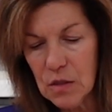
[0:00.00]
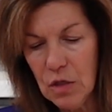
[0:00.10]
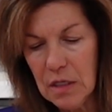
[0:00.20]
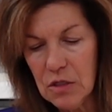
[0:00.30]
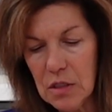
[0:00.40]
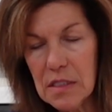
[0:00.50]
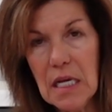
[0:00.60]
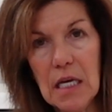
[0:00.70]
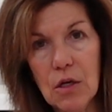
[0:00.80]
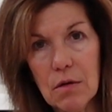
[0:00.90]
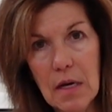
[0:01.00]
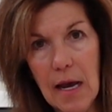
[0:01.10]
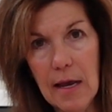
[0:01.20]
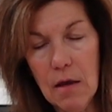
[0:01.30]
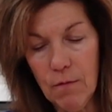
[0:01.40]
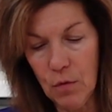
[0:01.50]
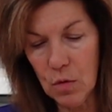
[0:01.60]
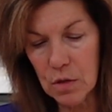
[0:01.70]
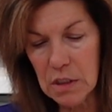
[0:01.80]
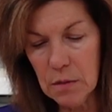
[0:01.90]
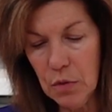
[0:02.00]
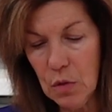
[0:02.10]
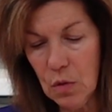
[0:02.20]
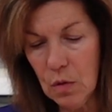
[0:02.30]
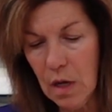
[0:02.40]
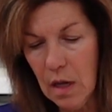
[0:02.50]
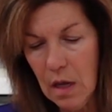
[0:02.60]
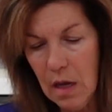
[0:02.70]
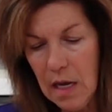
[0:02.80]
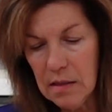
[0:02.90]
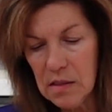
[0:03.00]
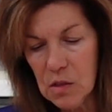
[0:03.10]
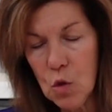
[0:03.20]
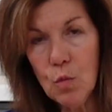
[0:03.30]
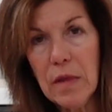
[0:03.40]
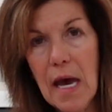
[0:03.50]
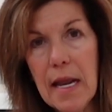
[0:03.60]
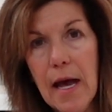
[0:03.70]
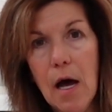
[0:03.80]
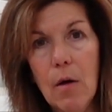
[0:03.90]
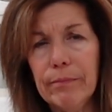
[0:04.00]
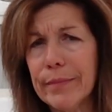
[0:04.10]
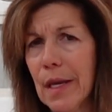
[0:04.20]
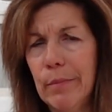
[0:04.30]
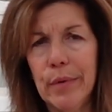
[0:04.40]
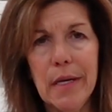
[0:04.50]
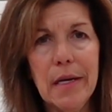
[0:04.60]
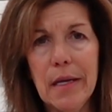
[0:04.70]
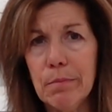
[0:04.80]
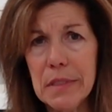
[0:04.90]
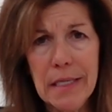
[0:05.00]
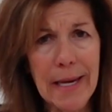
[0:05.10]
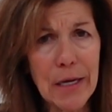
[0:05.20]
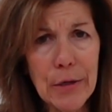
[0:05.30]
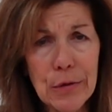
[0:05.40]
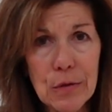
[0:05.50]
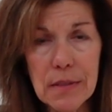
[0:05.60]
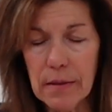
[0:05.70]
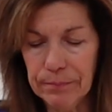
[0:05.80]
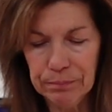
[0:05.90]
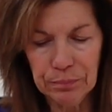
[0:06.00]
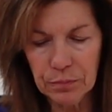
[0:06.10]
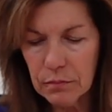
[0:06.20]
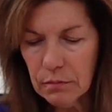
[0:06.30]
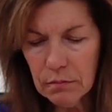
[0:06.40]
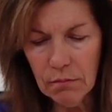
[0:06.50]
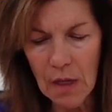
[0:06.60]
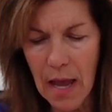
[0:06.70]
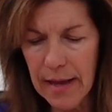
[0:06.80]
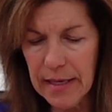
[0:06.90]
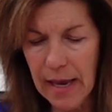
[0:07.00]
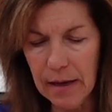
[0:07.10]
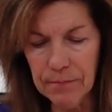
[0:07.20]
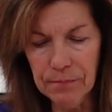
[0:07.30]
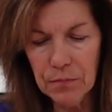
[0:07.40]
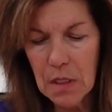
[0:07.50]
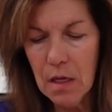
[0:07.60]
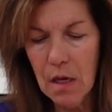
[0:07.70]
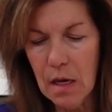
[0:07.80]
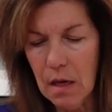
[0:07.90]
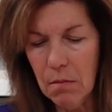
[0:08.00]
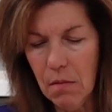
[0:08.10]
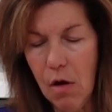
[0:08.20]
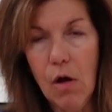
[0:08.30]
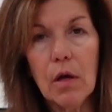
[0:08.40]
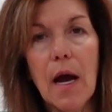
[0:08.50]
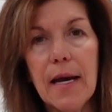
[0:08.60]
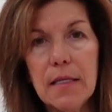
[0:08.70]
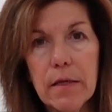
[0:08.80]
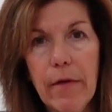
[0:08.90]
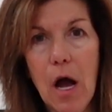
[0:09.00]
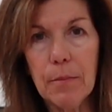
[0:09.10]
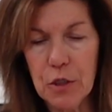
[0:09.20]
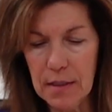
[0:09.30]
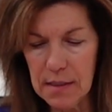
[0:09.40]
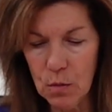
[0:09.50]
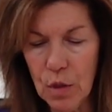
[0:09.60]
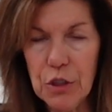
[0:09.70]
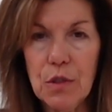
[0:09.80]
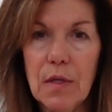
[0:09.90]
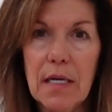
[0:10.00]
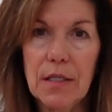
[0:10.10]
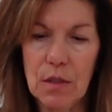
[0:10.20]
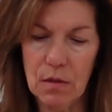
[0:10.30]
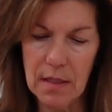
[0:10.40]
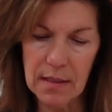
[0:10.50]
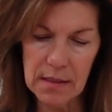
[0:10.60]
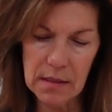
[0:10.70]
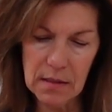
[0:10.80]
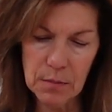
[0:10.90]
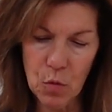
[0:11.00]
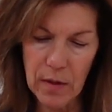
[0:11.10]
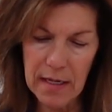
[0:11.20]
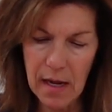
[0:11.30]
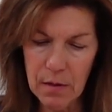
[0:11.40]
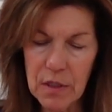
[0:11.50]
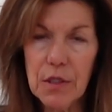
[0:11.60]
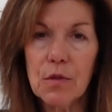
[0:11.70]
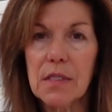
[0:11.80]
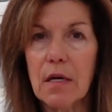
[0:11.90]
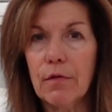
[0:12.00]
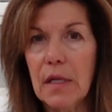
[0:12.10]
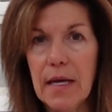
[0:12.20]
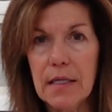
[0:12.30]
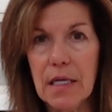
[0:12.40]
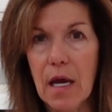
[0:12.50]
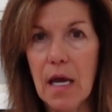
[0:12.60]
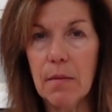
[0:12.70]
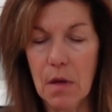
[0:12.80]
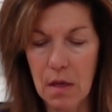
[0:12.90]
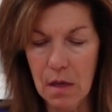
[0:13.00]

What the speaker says: So you can just take your knife or spoon and scoop that out, put it in potatoes. Again, all kinds of options once you get it to this point. I would do several at a time.